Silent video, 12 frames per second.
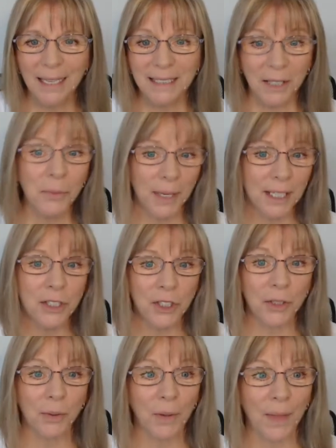So we can
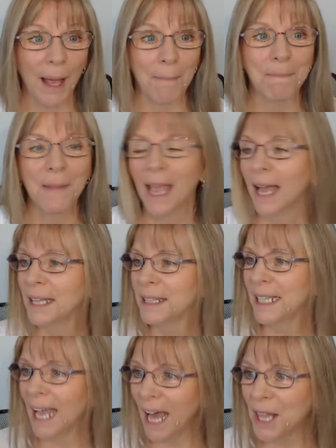do all that.
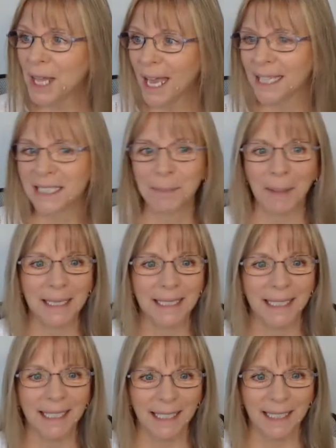The other aspect
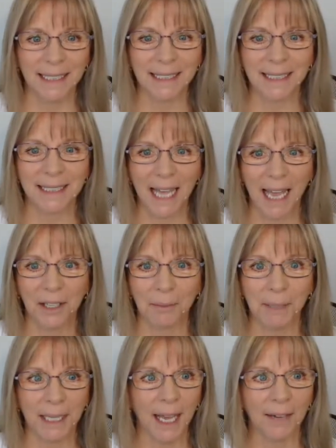is, and I'm
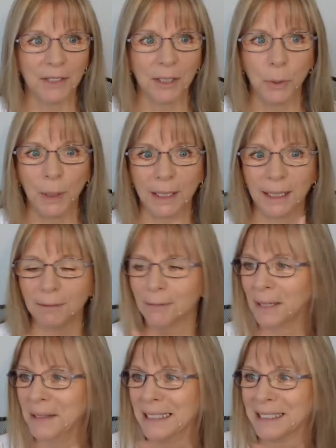going to have to quickly
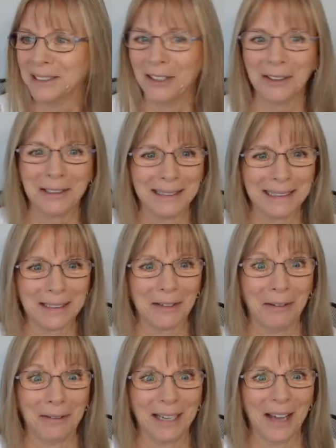run this along because it's
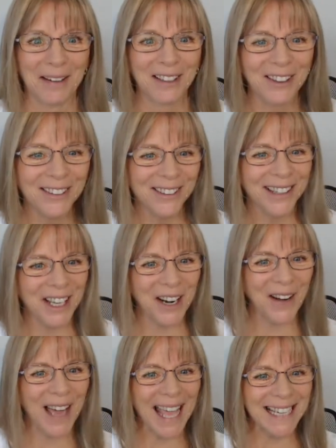going longer than
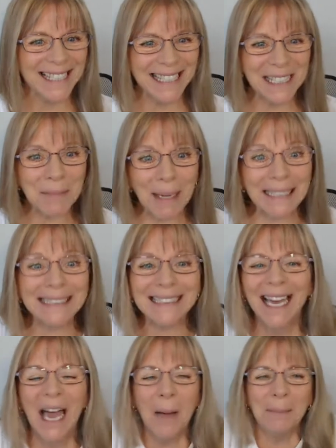I anticipated.
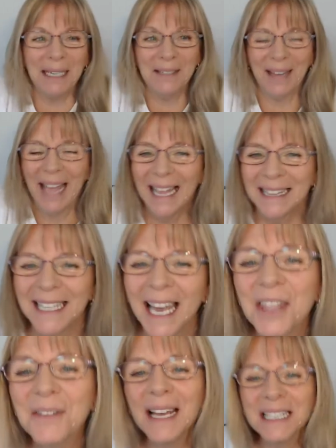But anyway, the
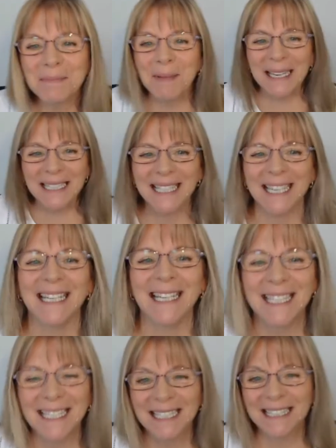other aspect
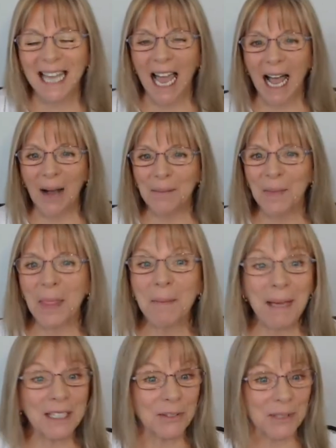is the
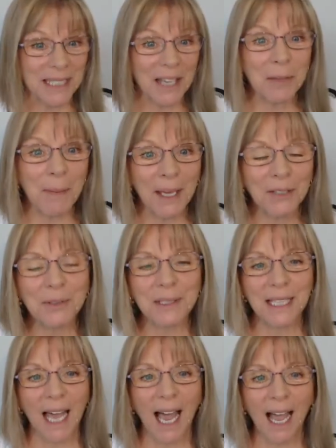petals. Now, the
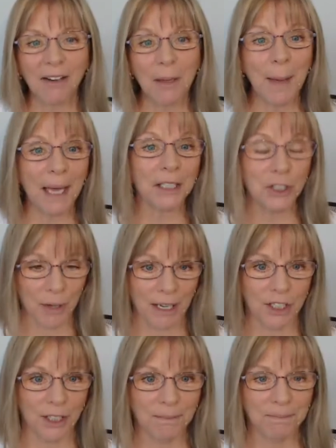petals are about
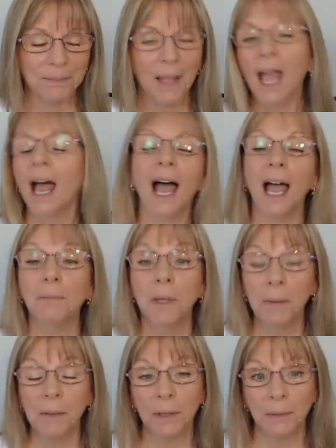attraction. And when
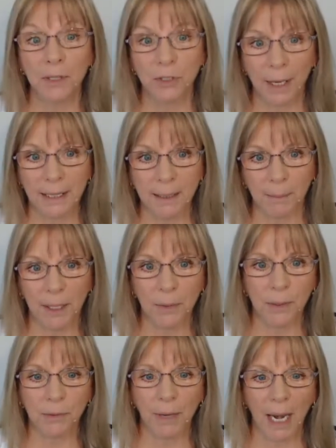we want to attract something
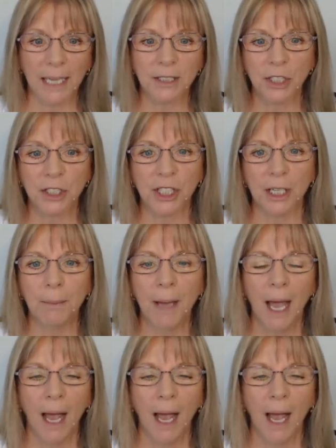with a relationship,